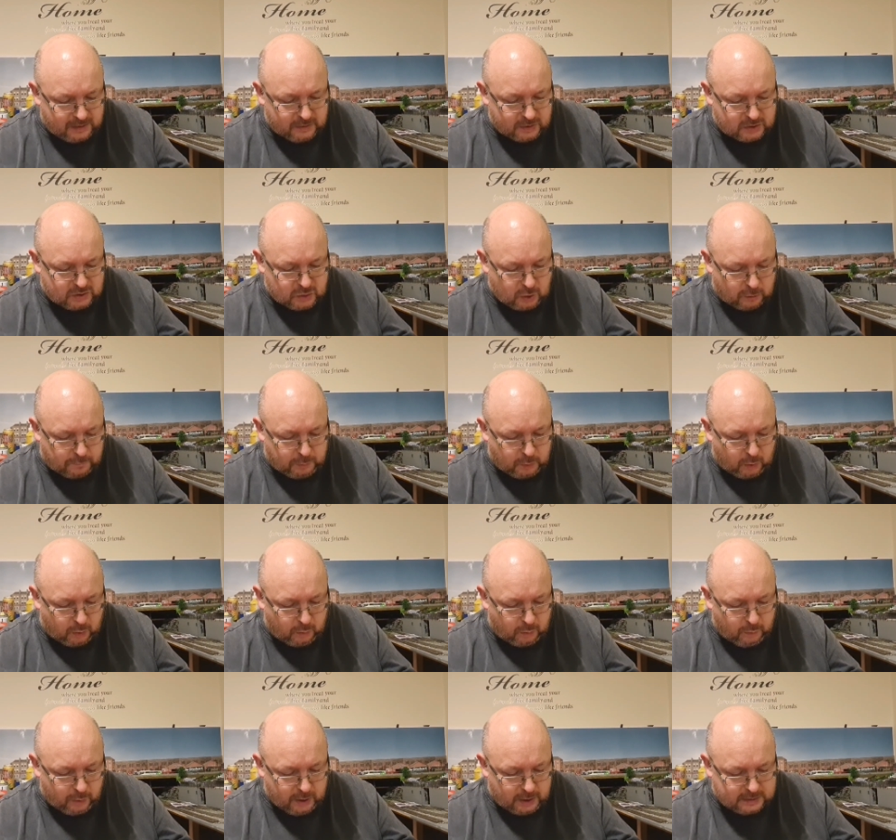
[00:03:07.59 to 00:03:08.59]
at the
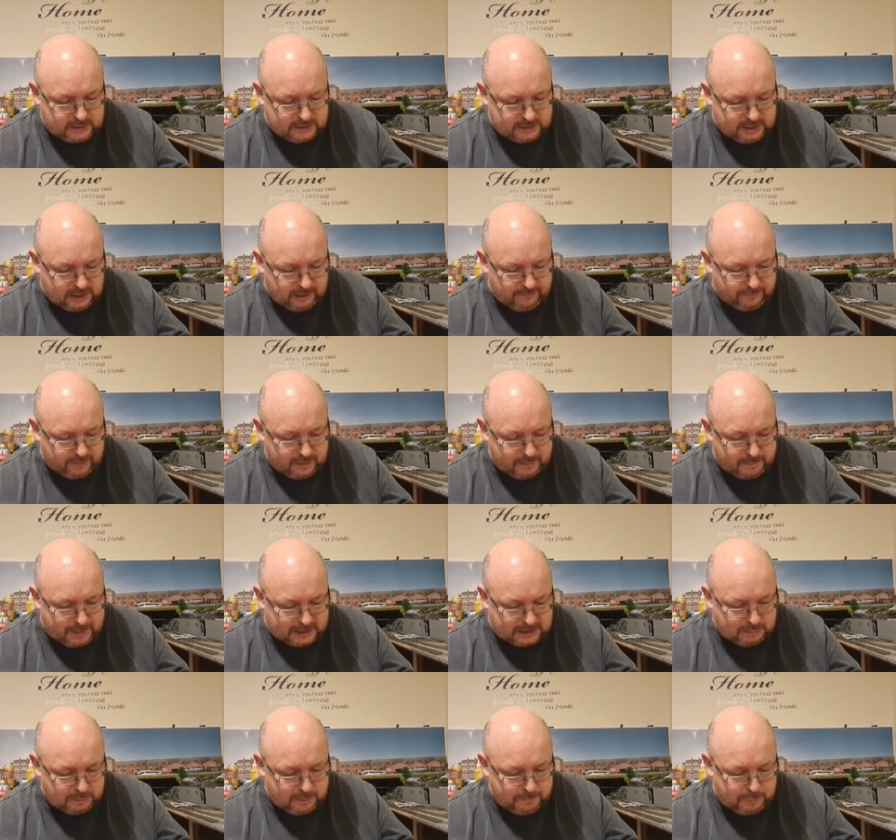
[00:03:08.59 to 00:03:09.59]
Stockport Works, delivering the
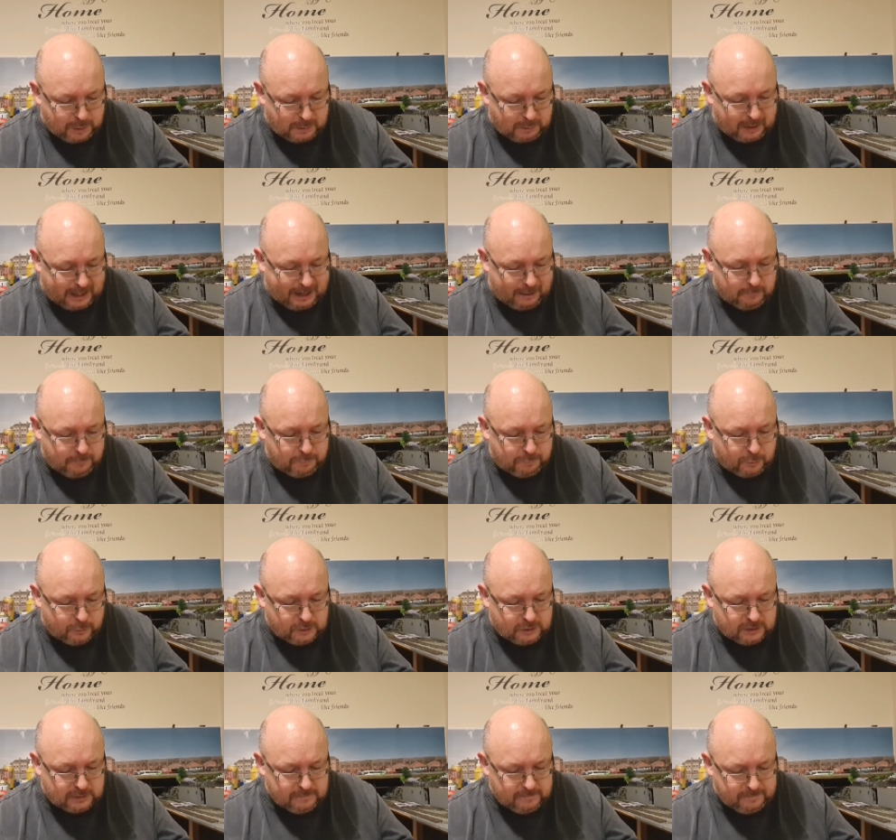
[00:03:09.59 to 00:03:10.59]
maximum power
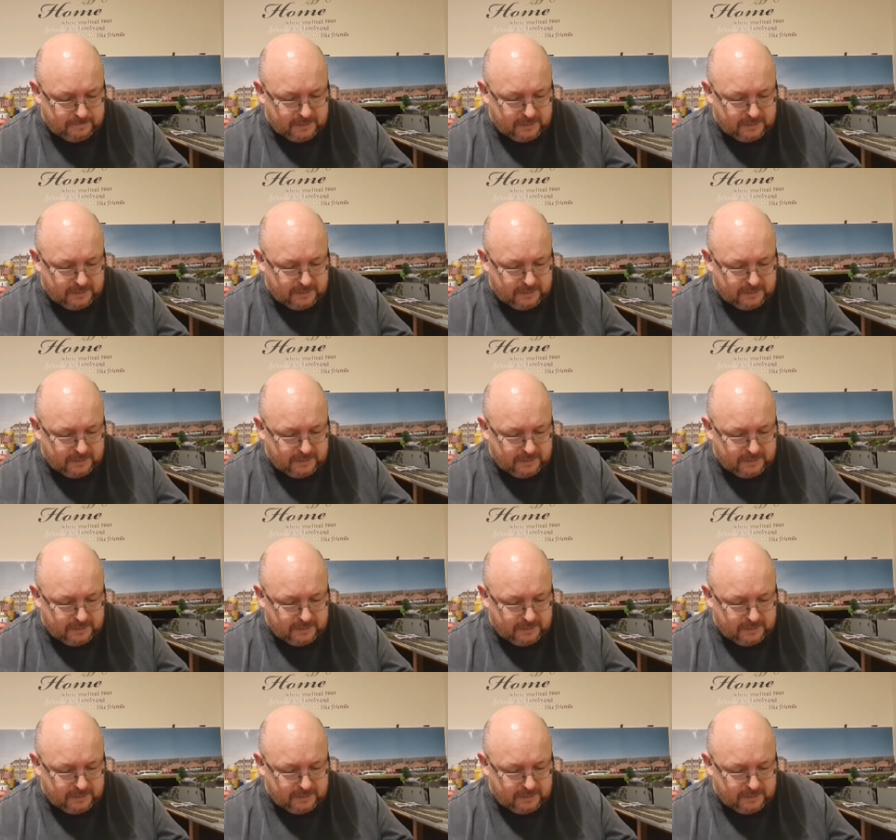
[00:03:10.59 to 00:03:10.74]
output